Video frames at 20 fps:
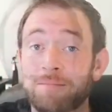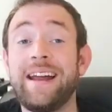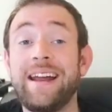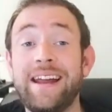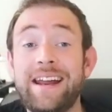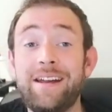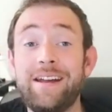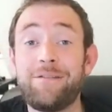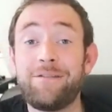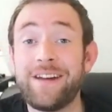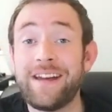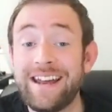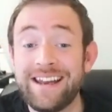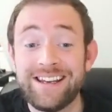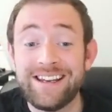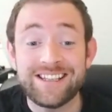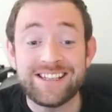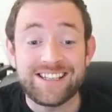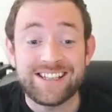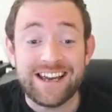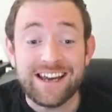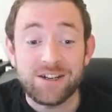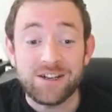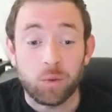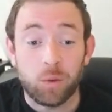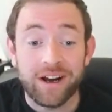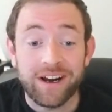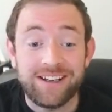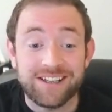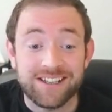If instead
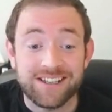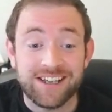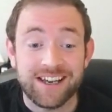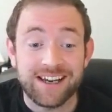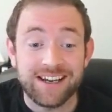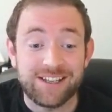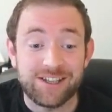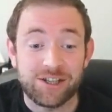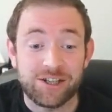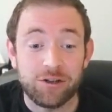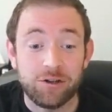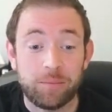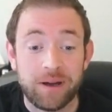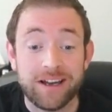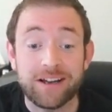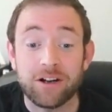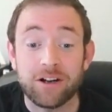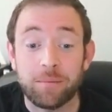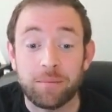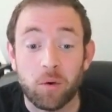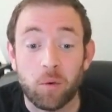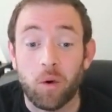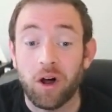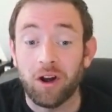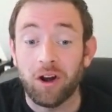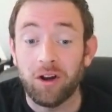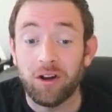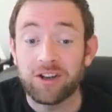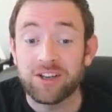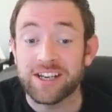white decides to pick up what
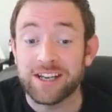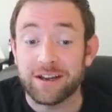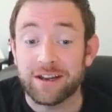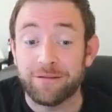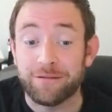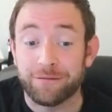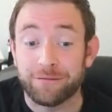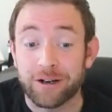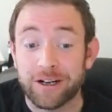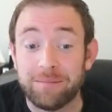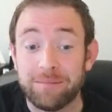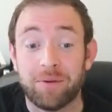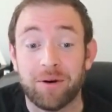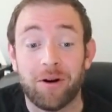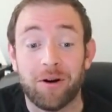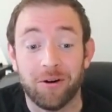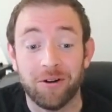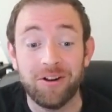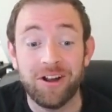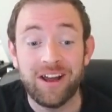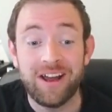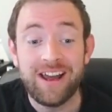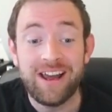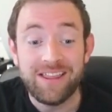looks like a free pawn,